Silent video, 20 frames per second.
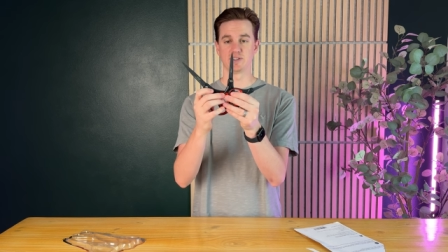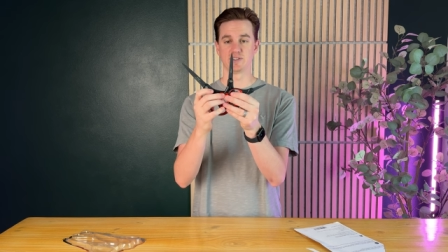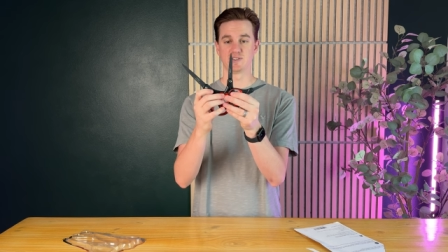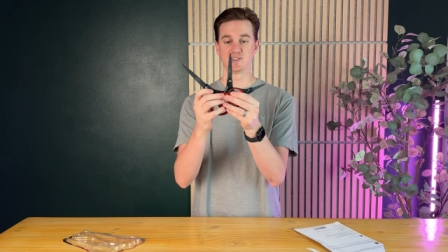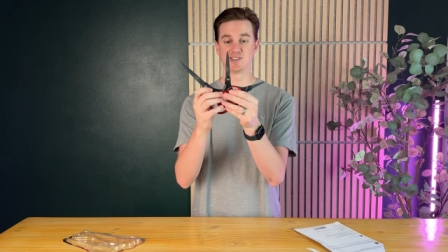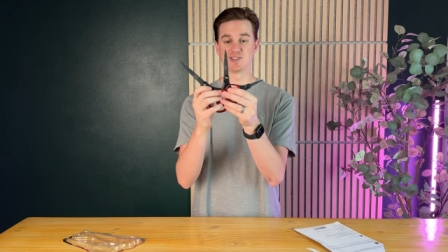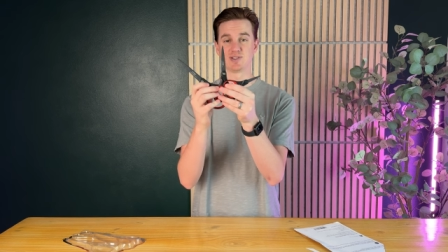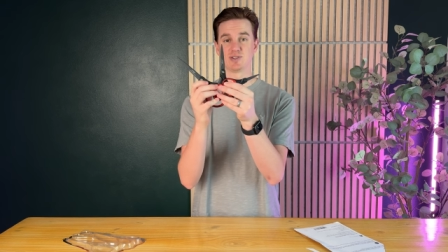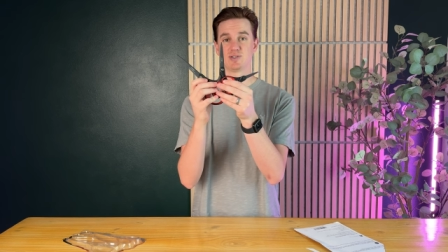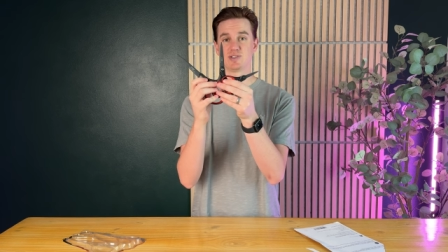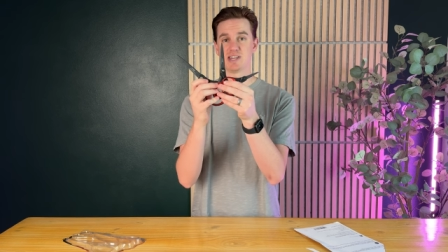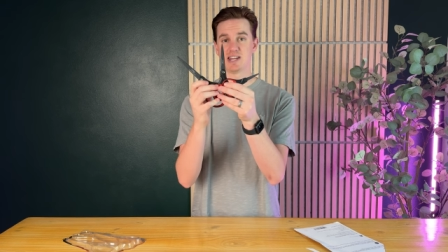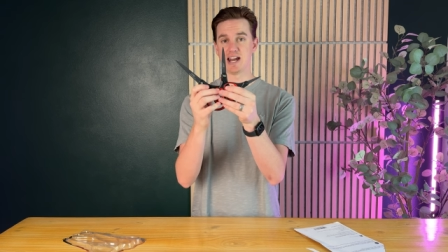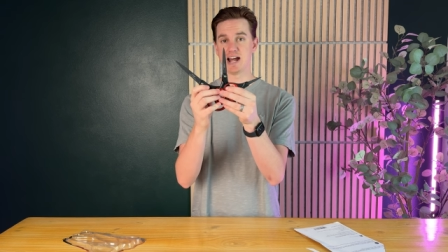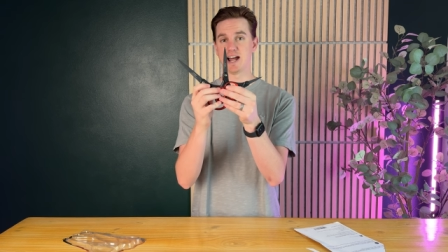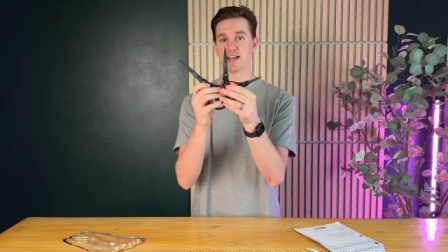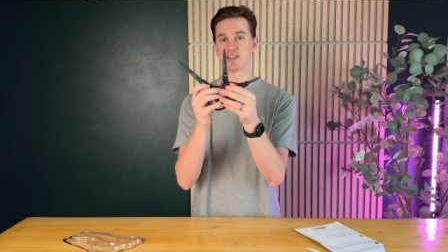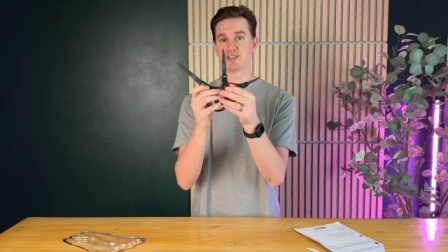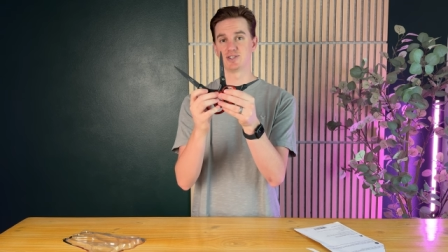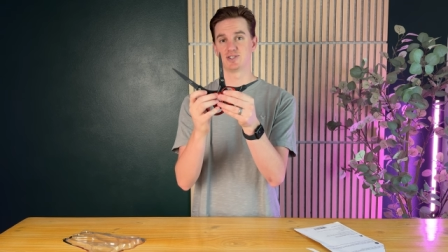scissors and
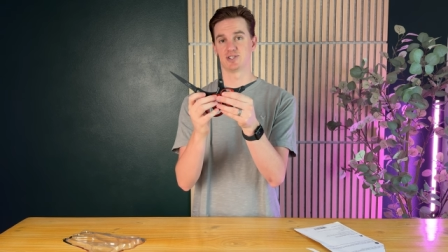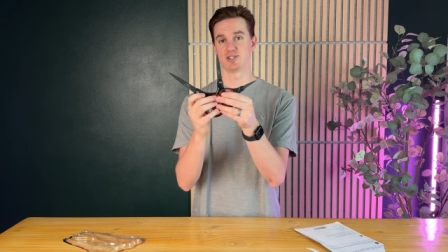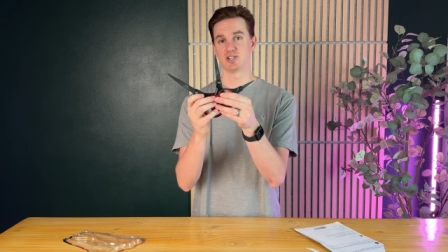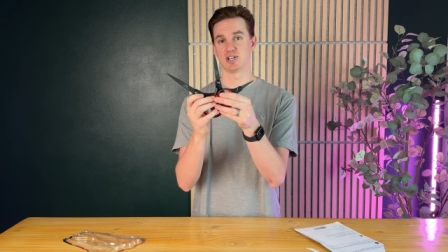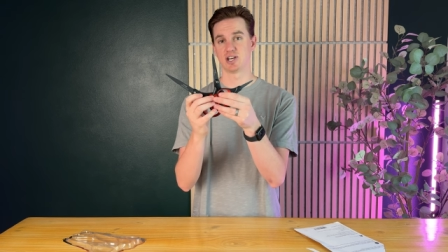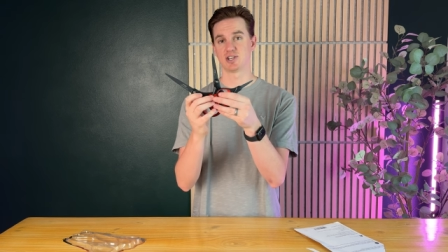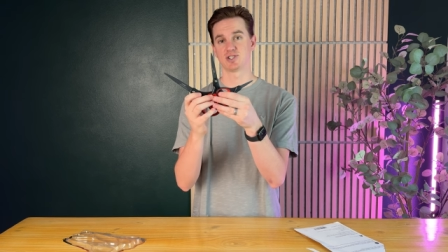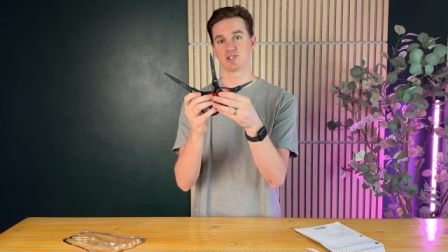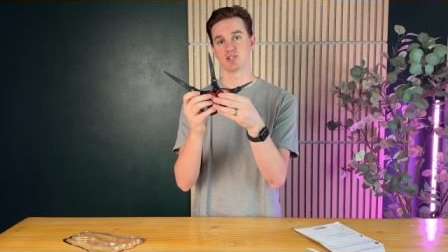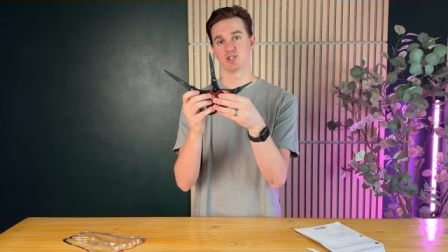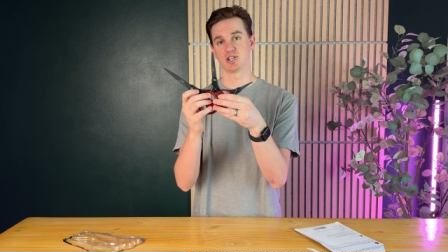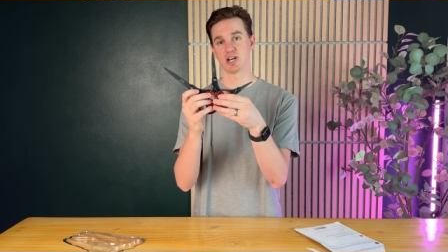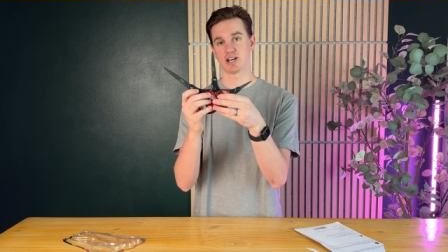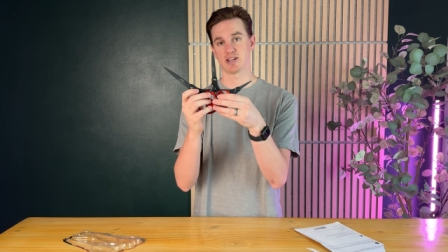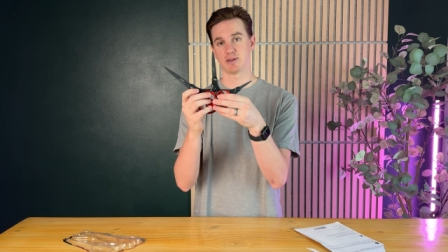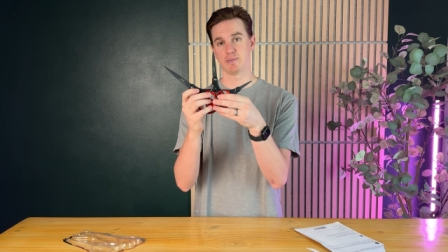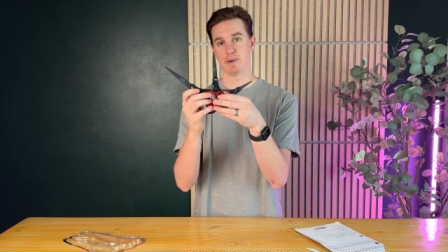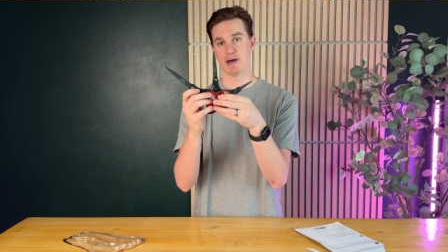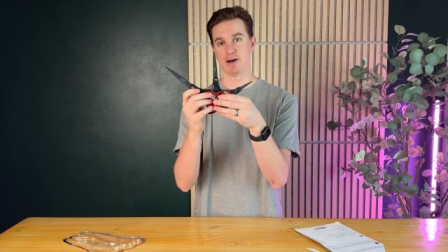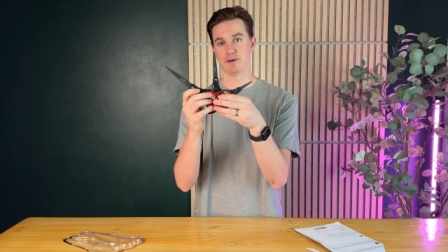highly suggest you check
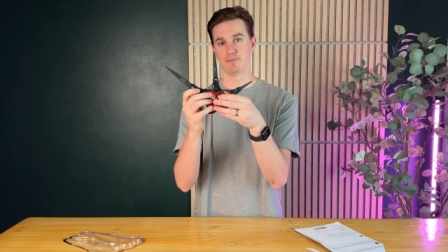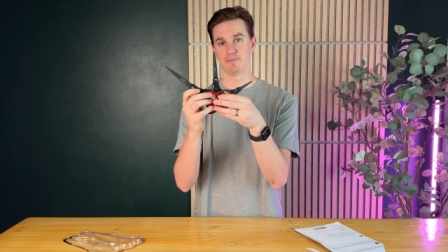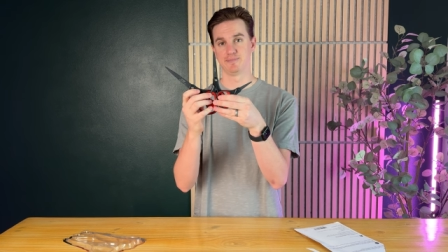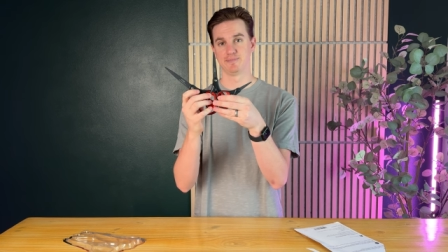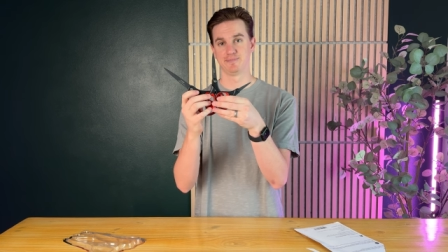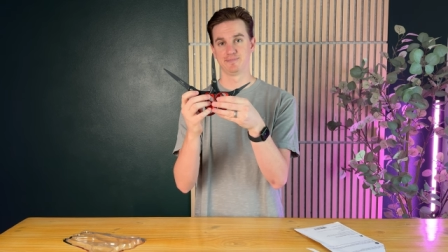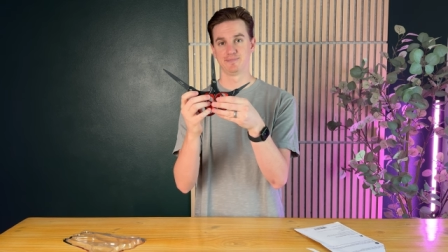them out.